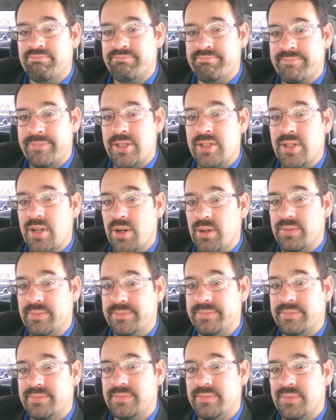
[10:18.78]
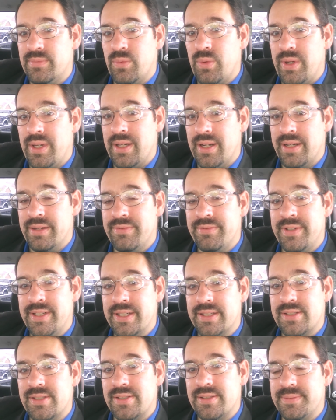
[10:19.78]
So, we got it
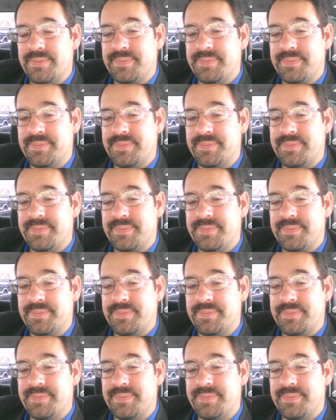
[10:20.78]
fixed.